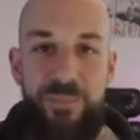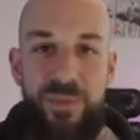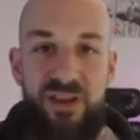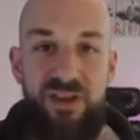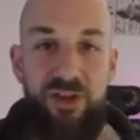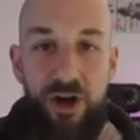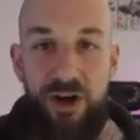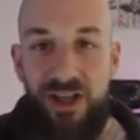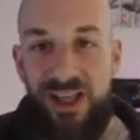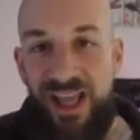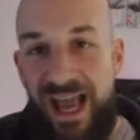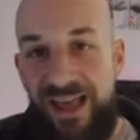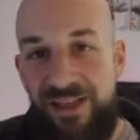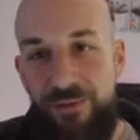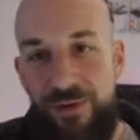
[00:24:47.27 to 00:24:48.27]
Start
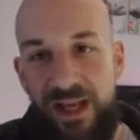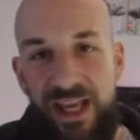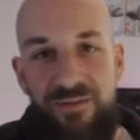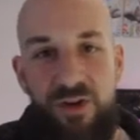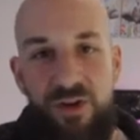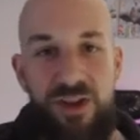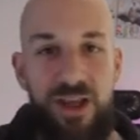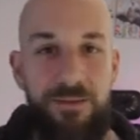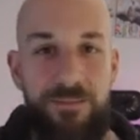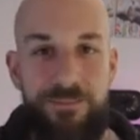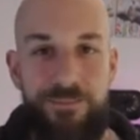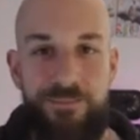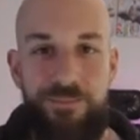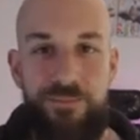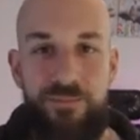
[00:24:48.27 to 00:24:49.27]
gathering everything,
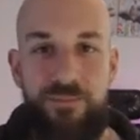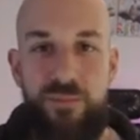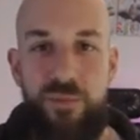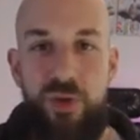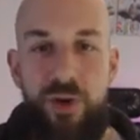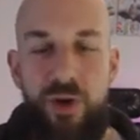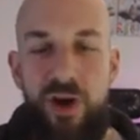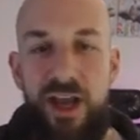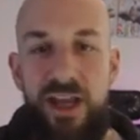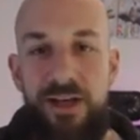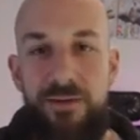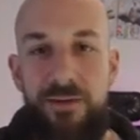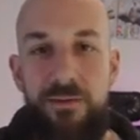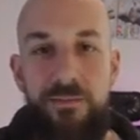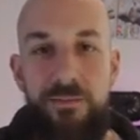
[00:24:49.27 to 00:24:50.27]
right?
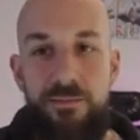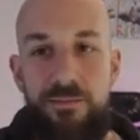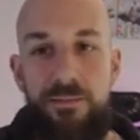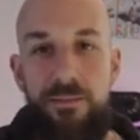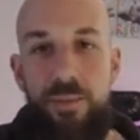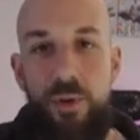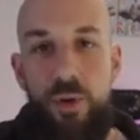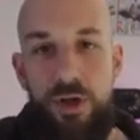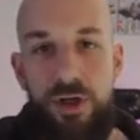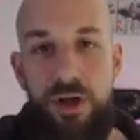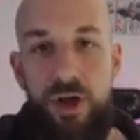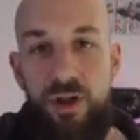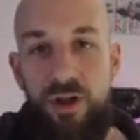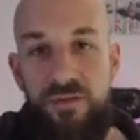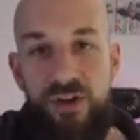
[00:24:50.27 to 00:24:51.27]
Put
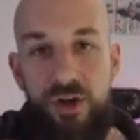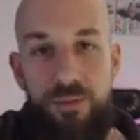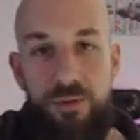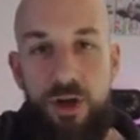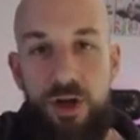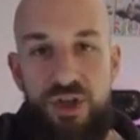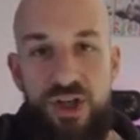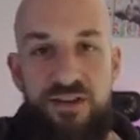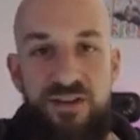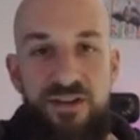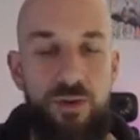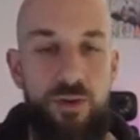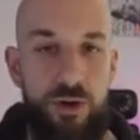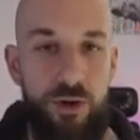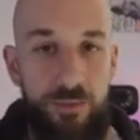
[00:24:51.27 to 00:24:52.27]
all of your projects in
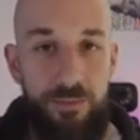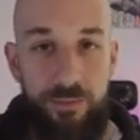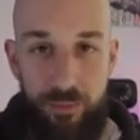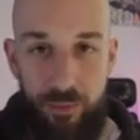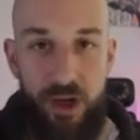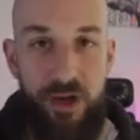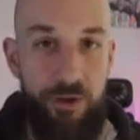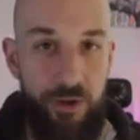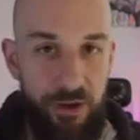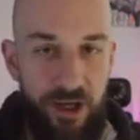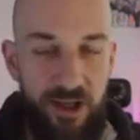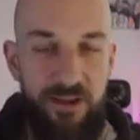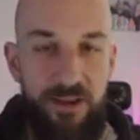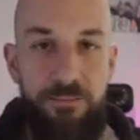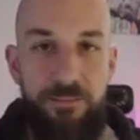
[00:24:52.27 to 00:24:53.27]
order,
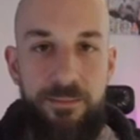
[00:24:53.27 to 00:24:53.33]
prioritize them.